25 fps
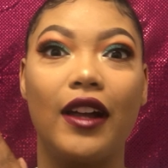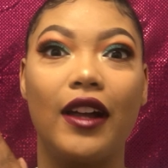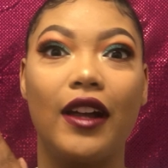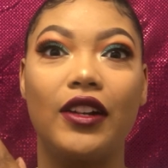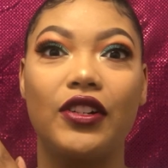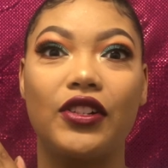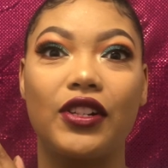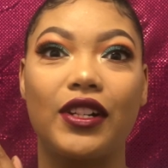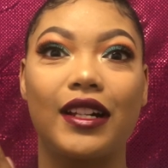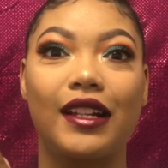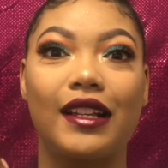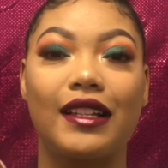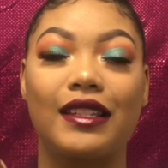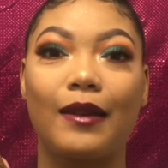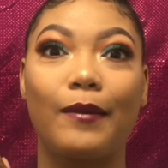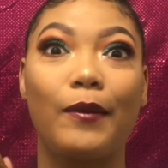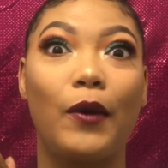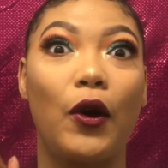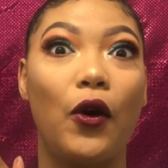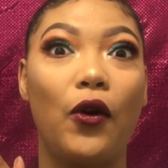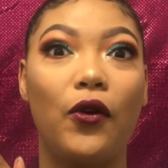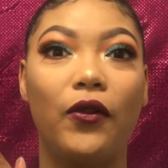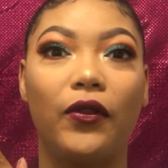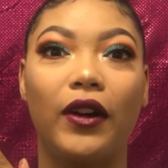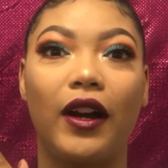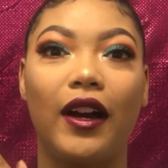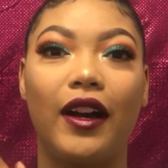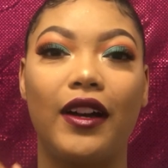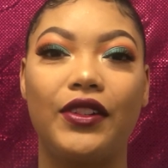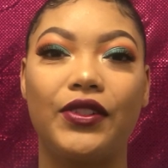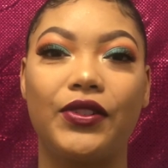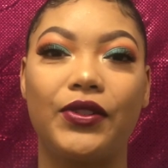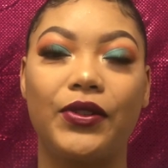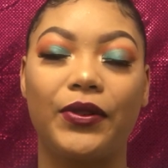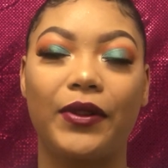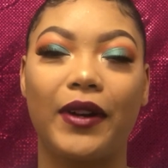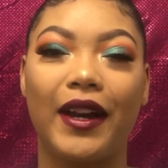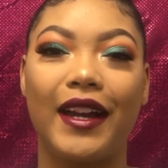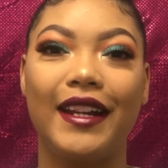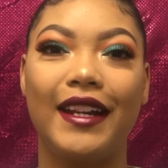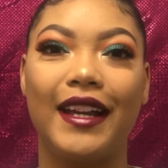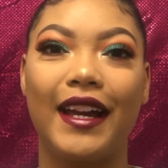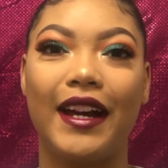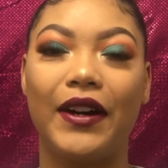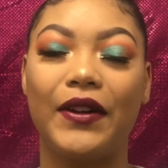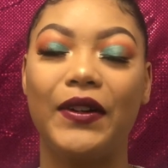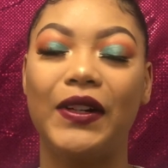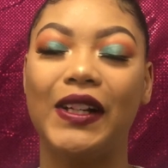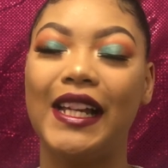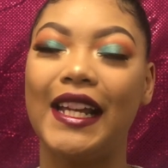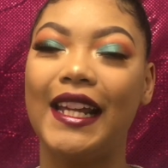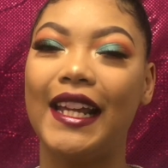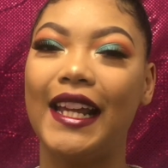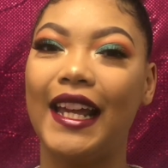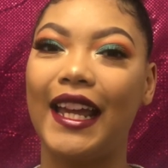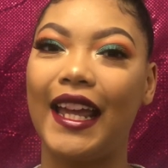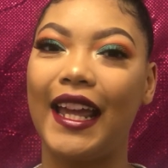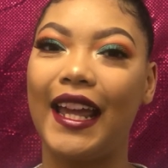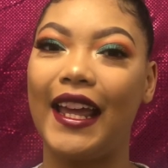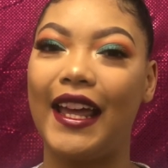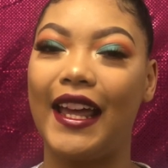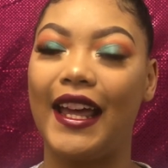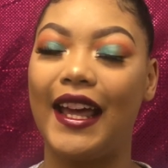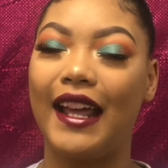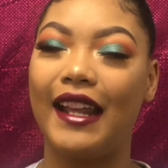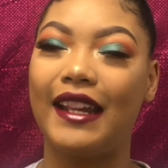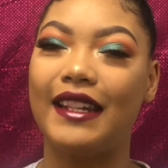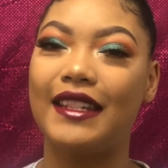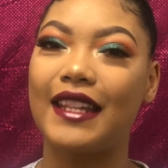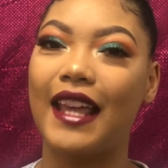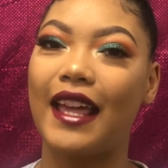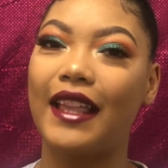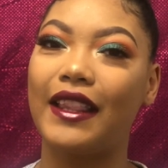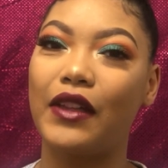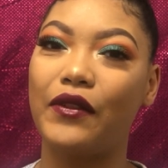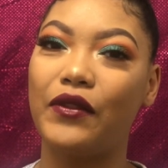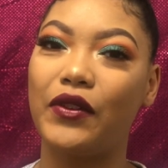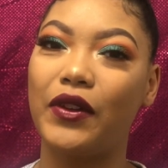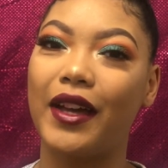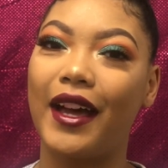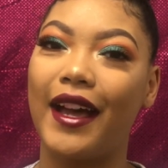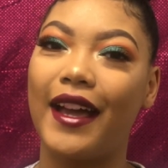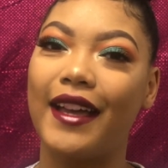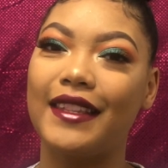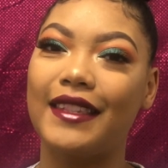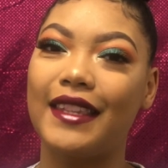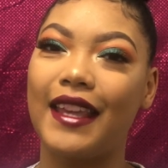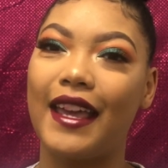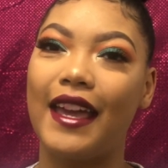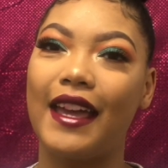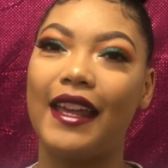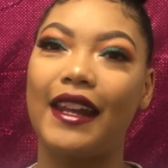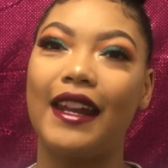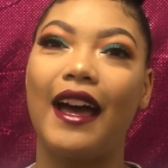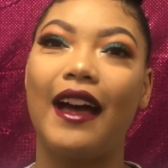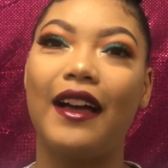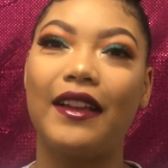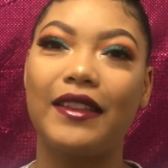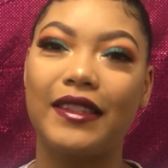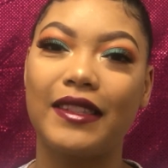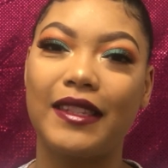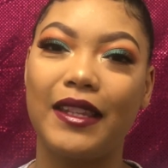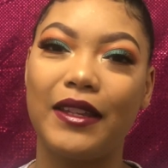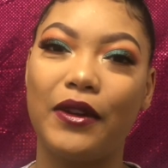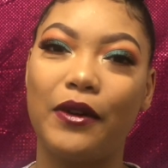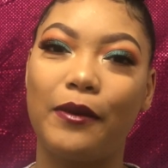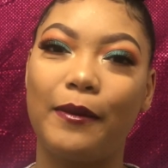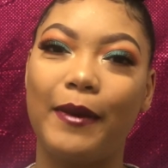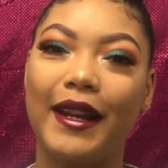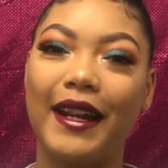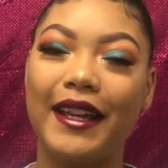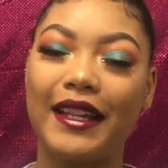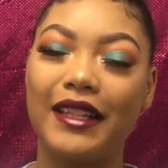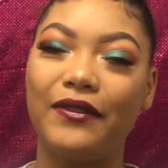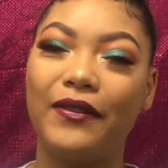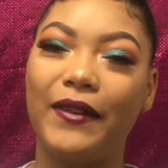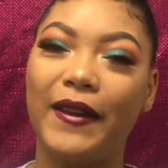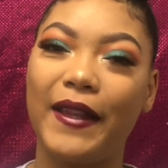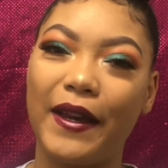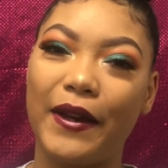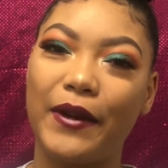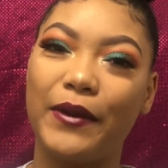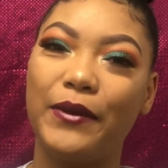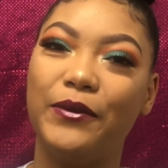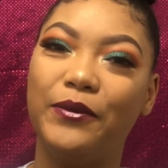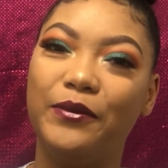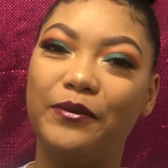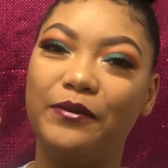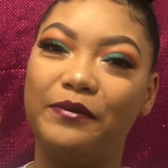Because I'm over 100 right now. And I love you guys, and I'll see you in my next video.